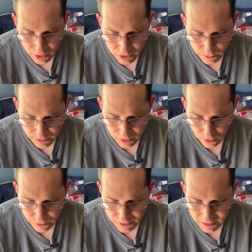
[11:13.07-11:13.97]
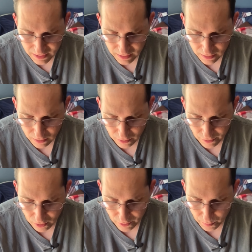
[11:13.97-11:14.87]
She was coasting on
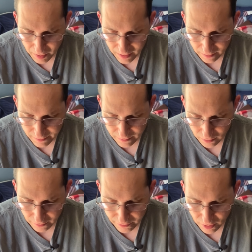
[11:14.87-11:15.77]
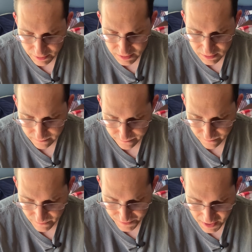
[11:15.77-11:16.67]
autopilot, her thoughts
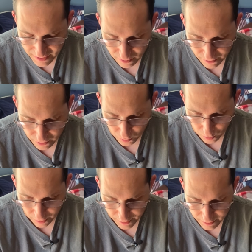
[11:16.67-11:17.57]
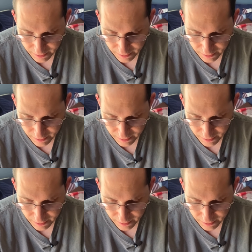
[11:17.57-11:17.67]
not on her work.